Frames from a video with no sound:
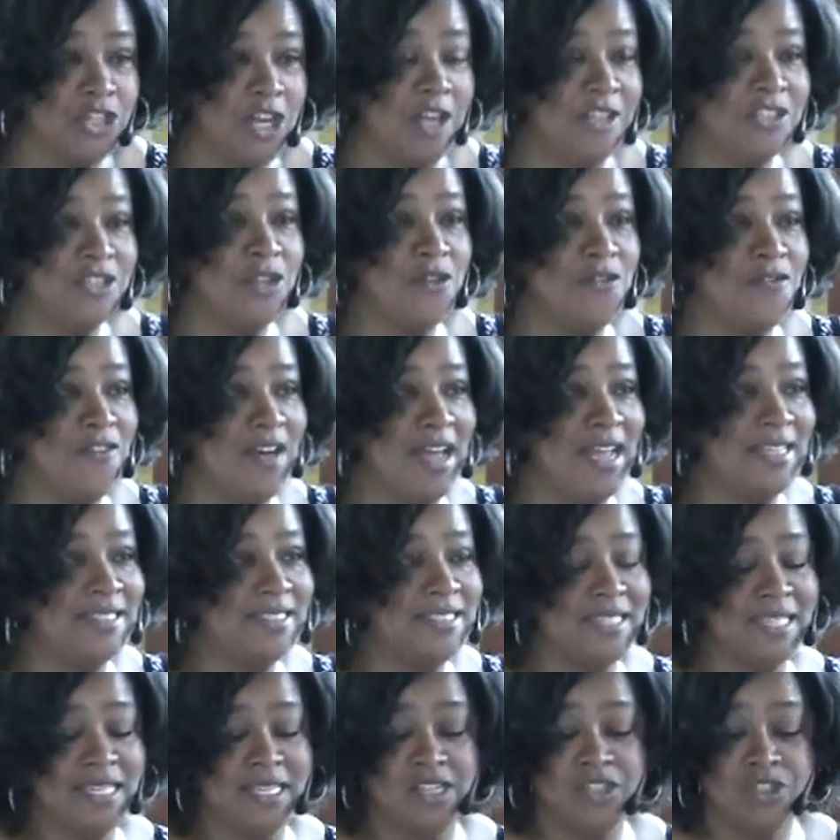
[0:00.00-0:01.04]
also
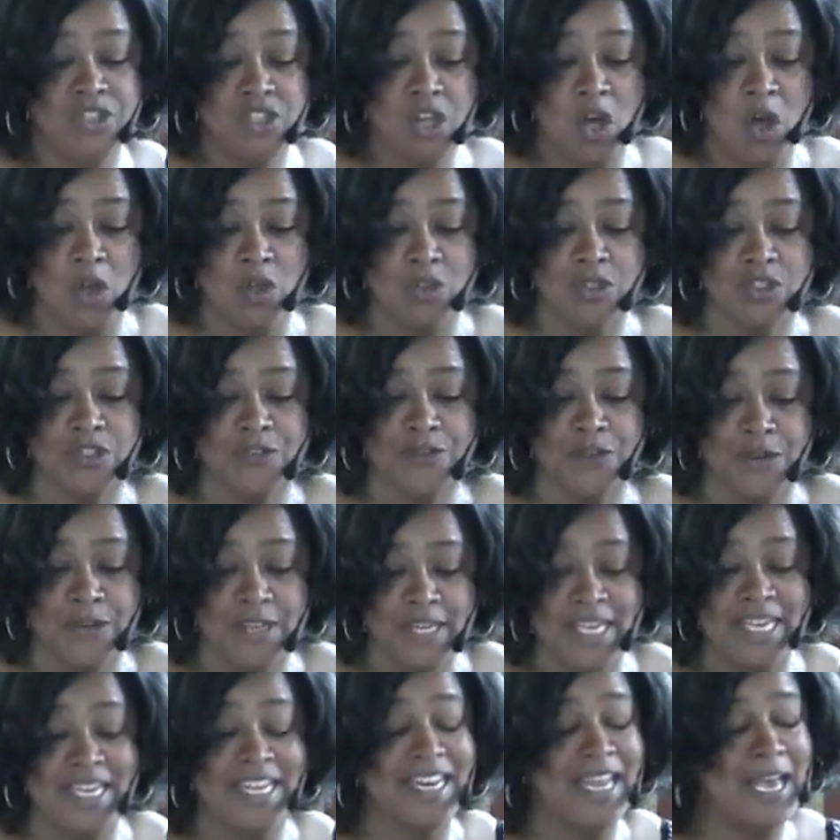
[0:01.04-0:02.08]
finds that adults
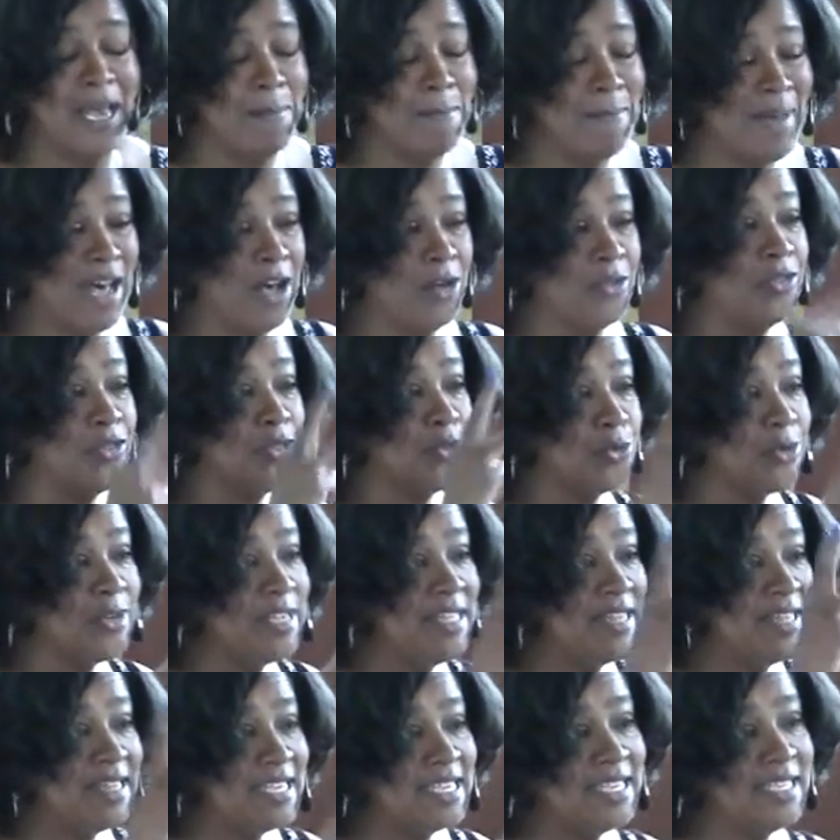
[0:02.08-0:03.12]
forget about 3
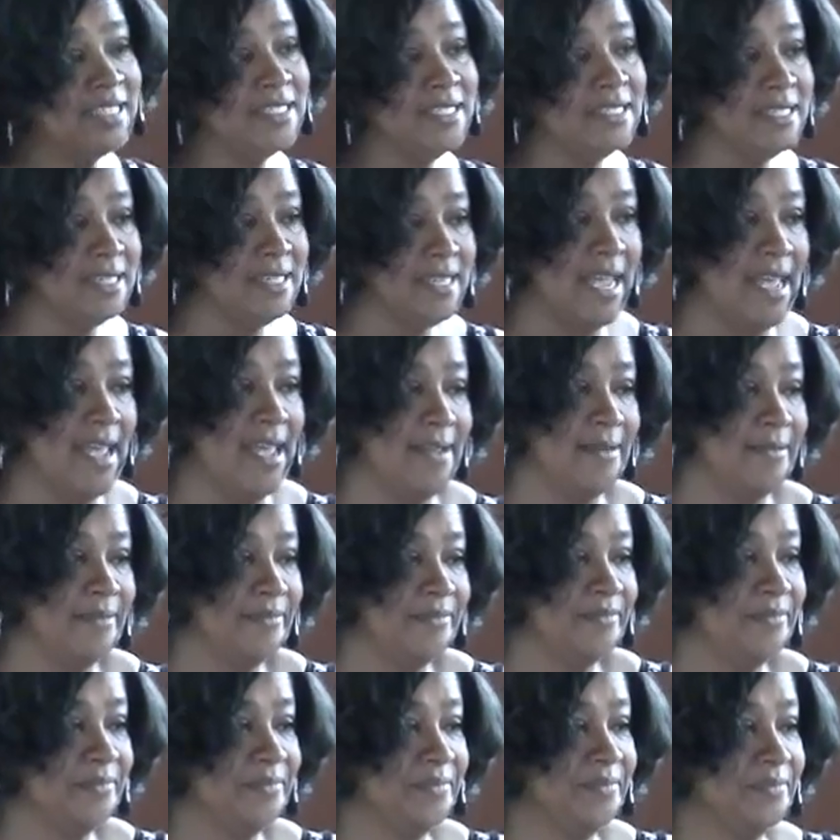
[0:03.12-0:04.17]
things a day.
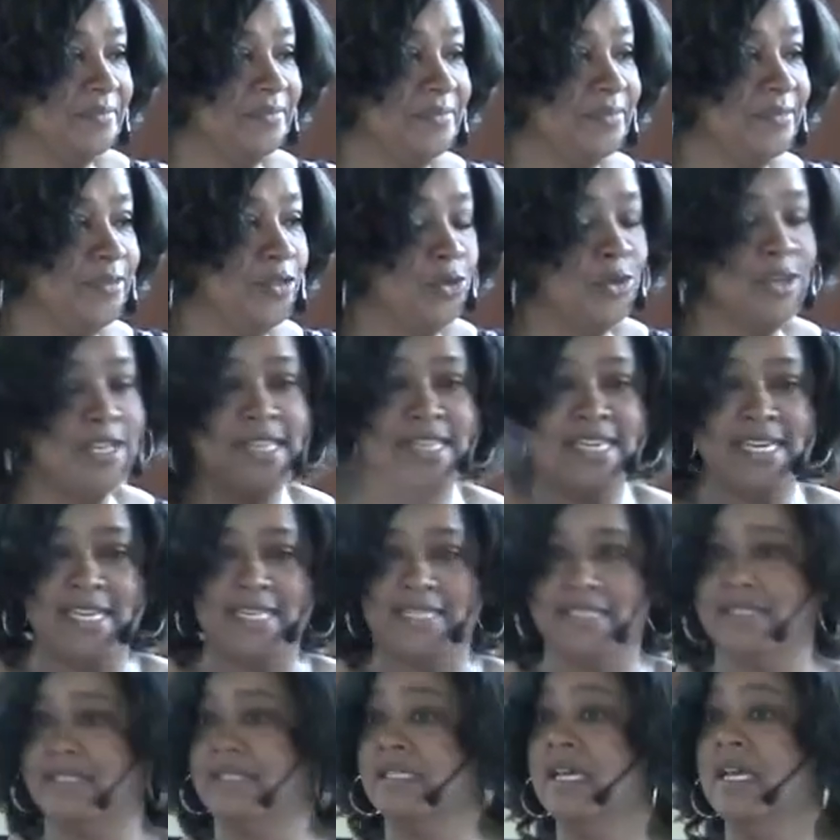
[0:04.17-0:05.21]
3
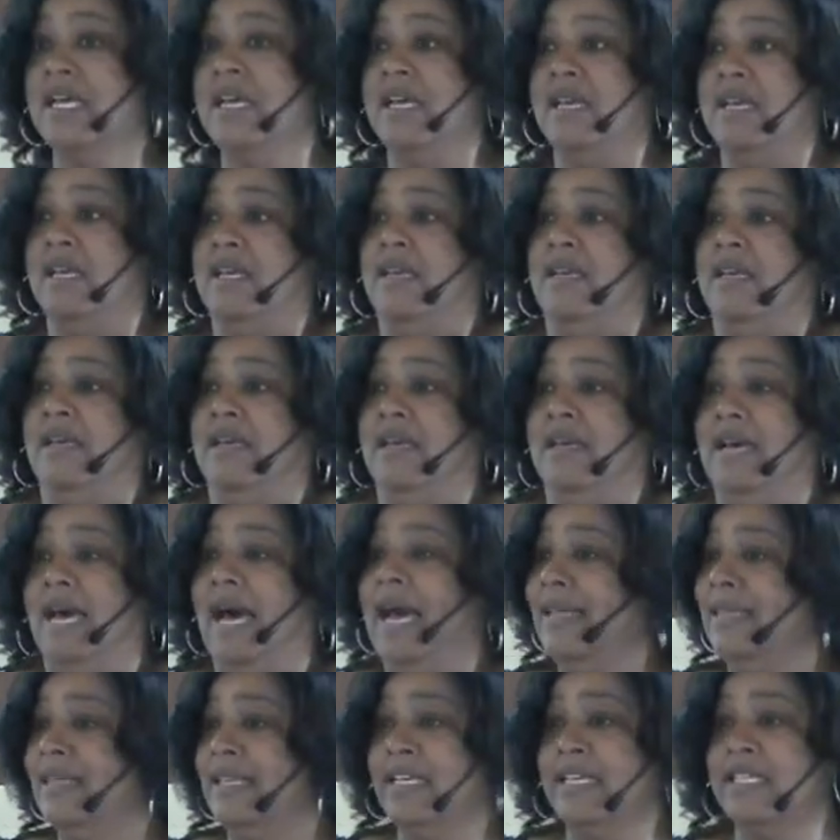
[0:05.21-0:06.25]
things.
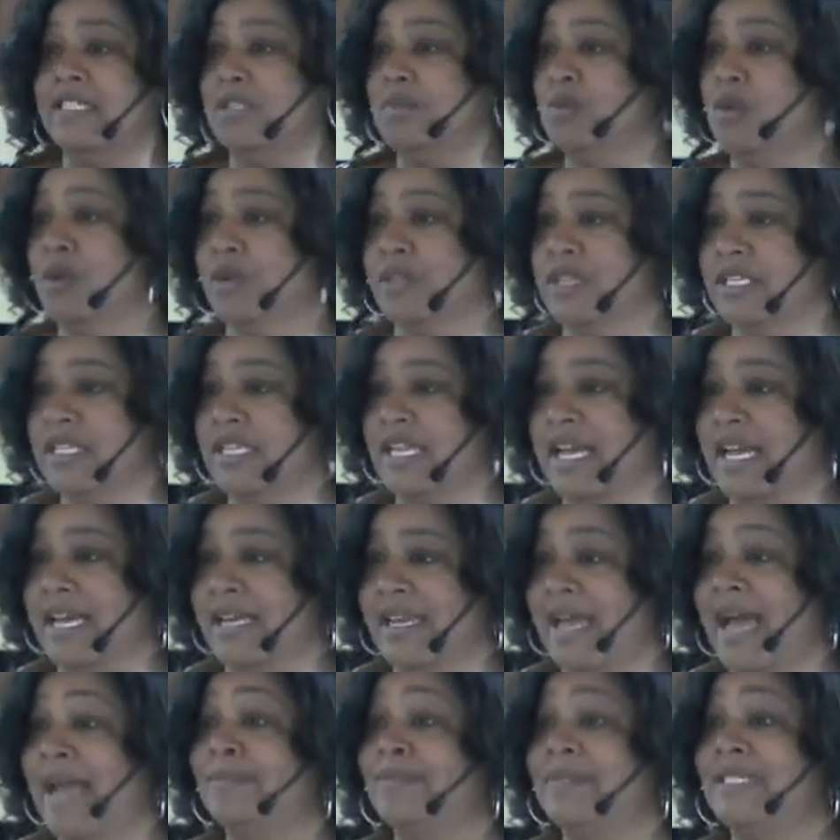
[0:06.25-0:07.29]
I think it's more than that.
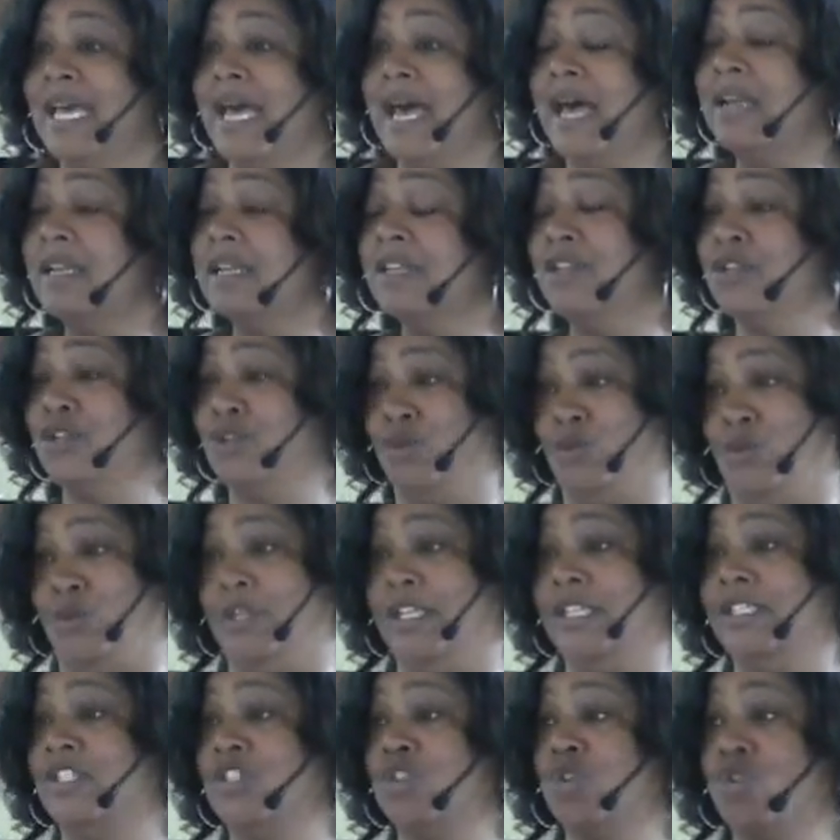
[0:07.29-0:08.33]
I'm telling you, it's